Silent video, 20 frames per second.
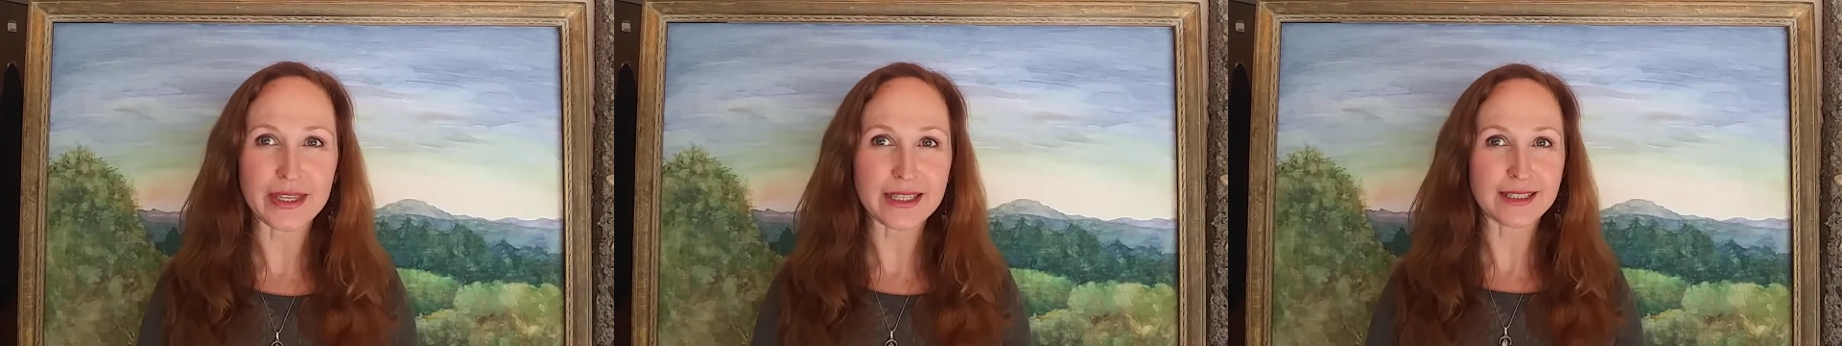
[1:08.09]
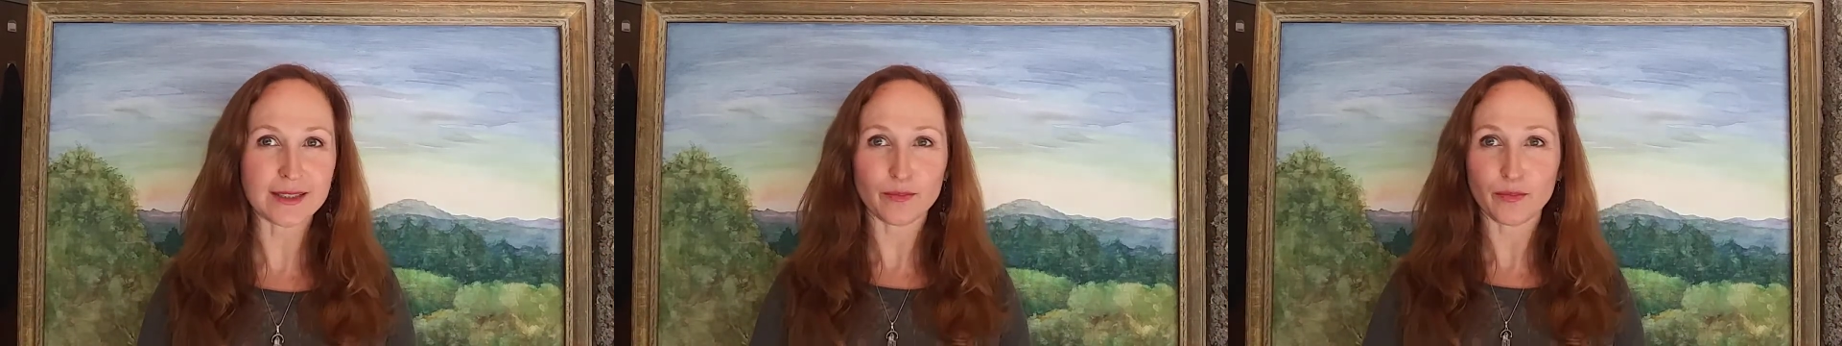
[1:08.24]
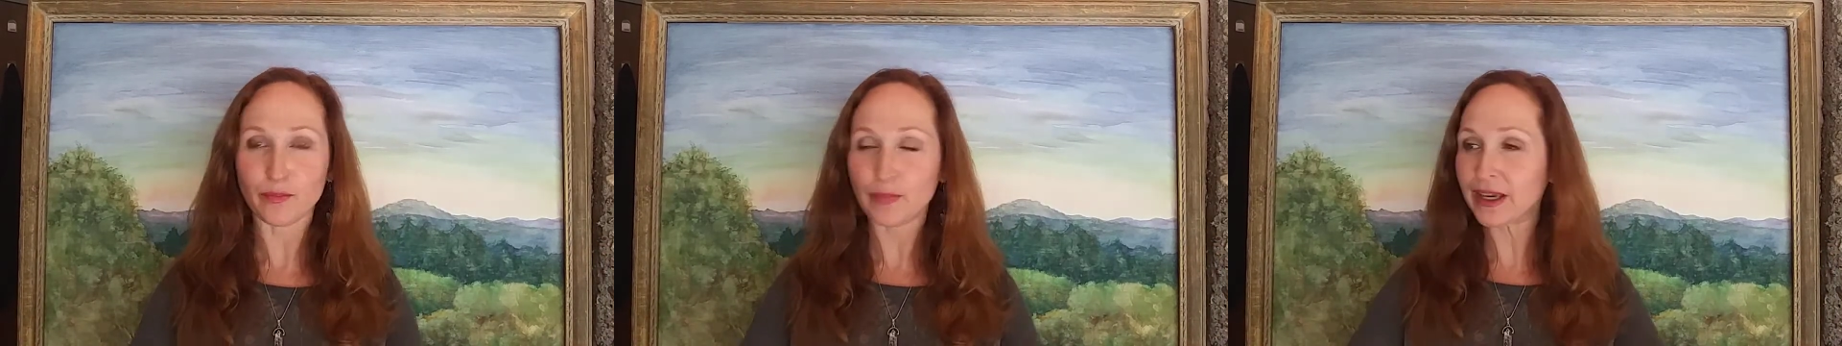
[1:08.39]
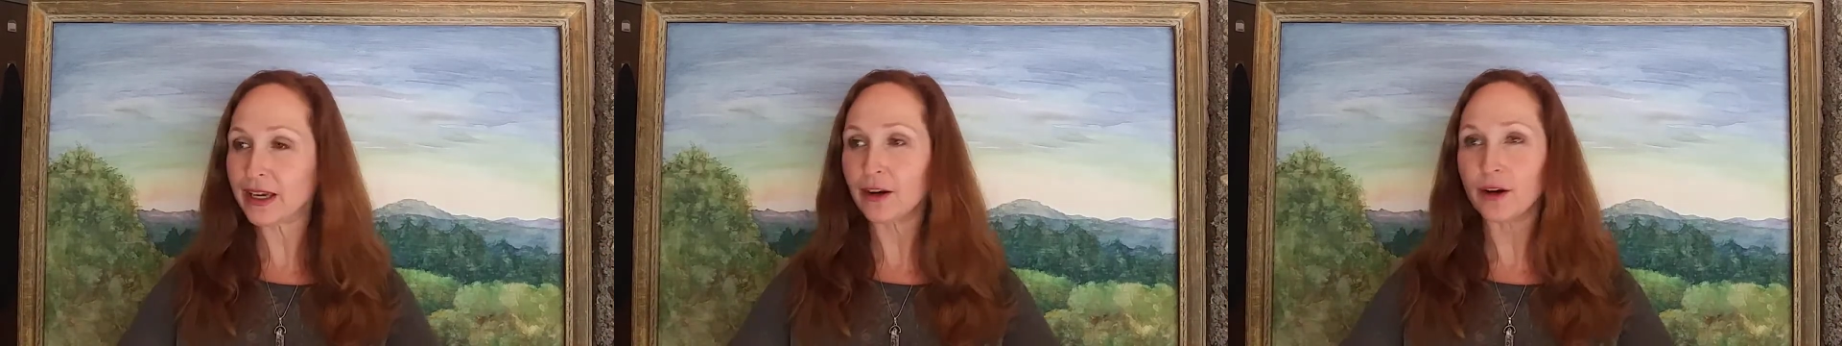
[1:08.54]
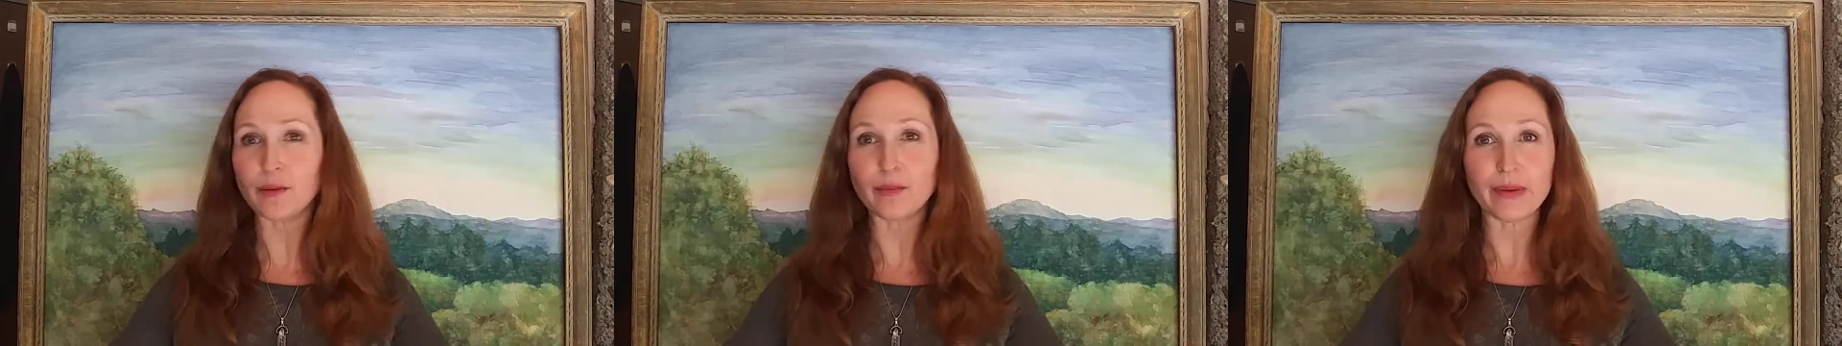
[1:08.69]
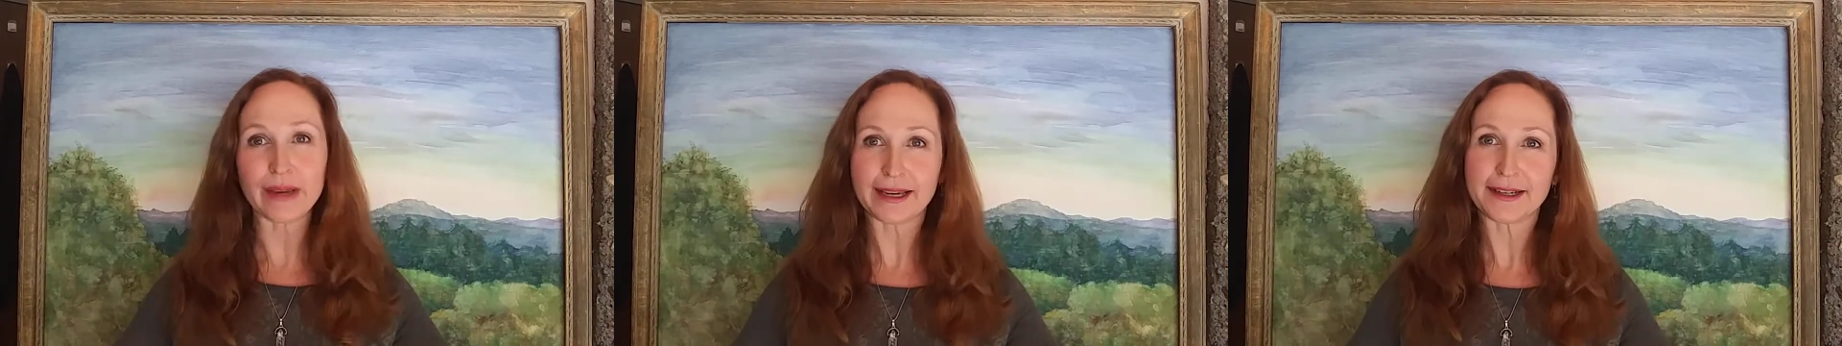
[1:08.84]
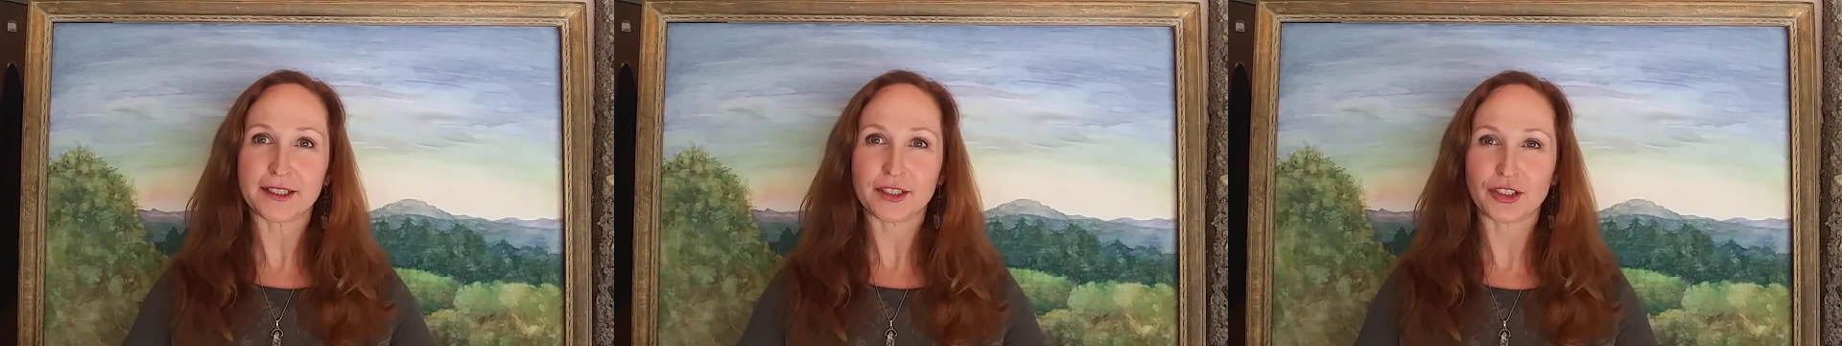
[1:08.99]
this bigger
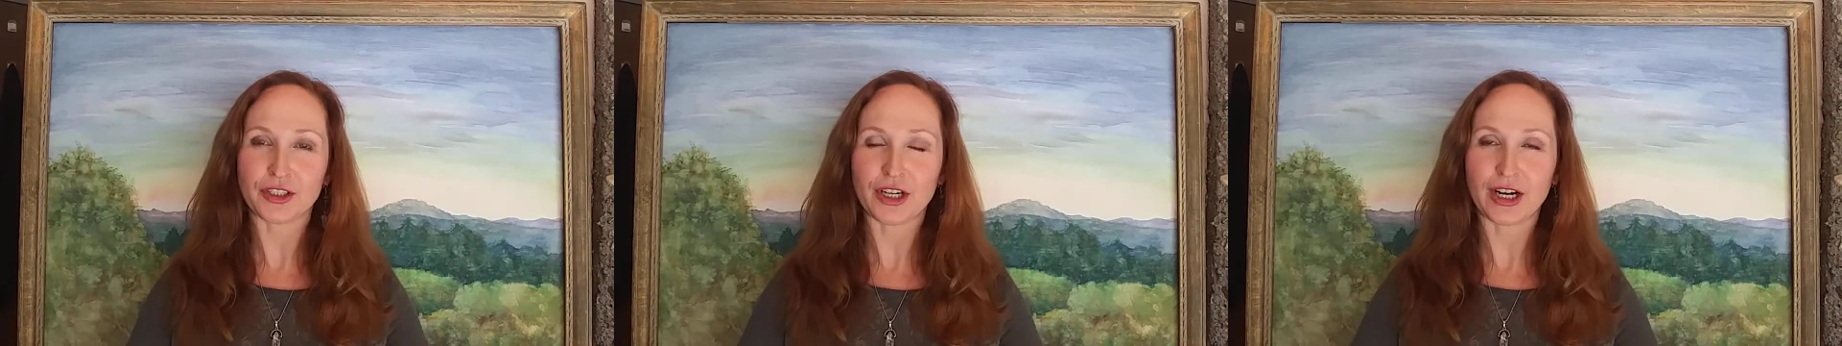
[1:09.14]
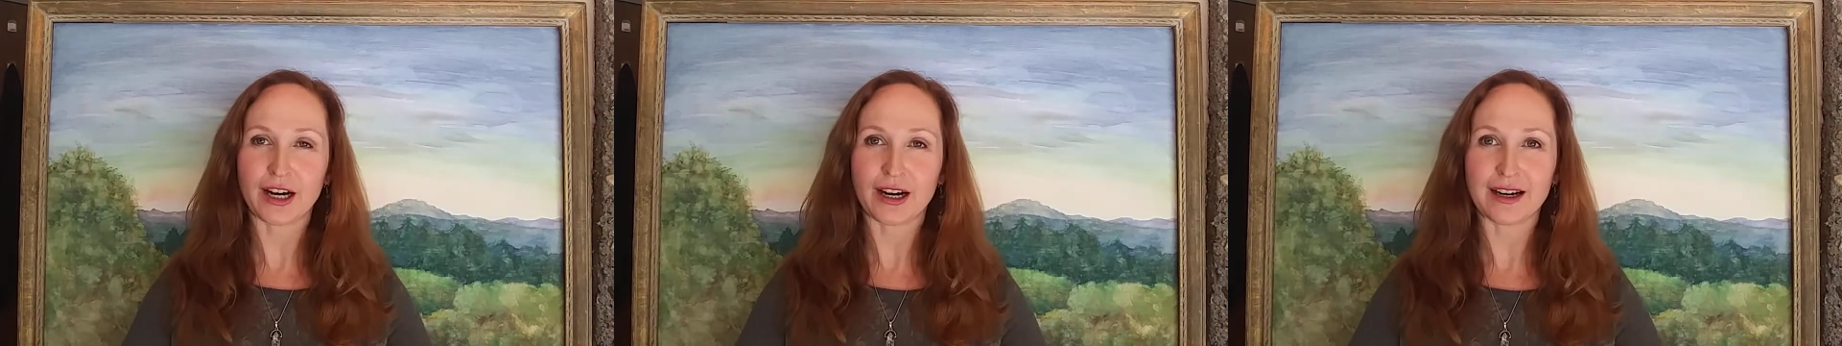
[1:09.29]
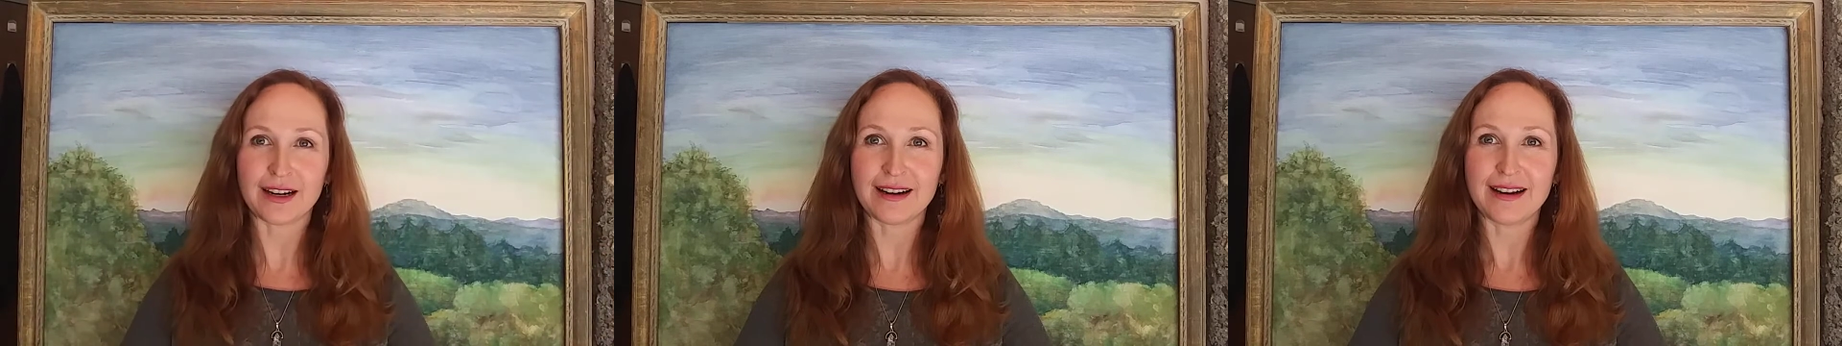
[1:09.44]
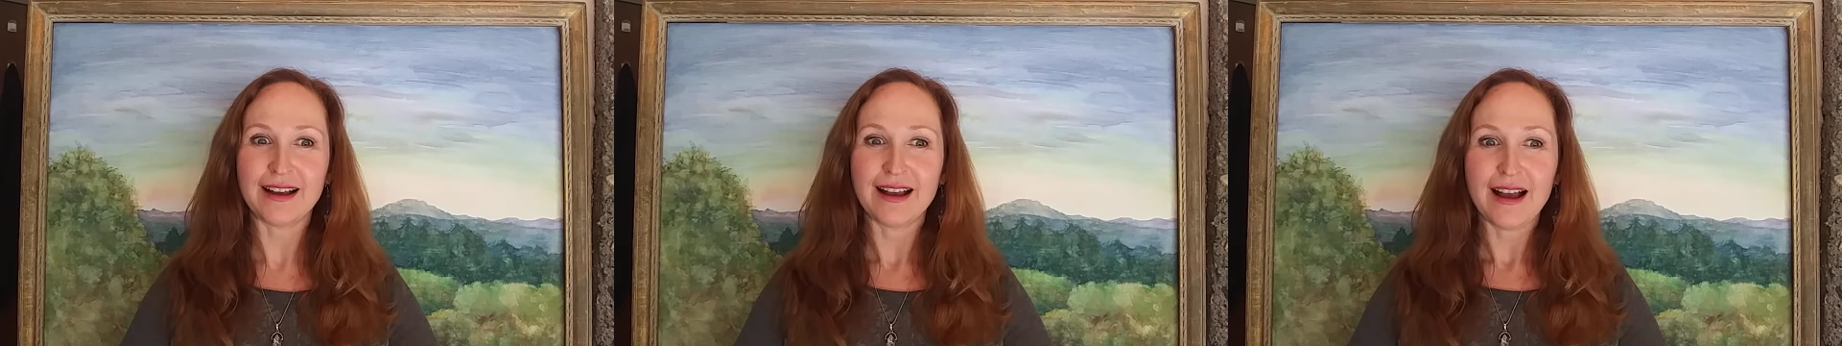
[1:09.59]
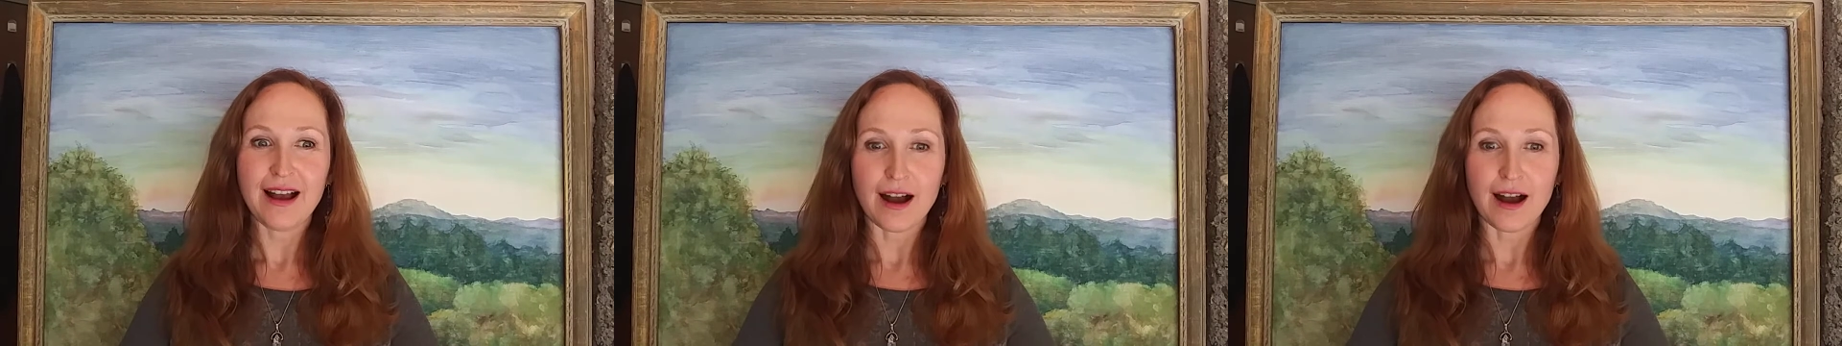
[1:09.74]
picture,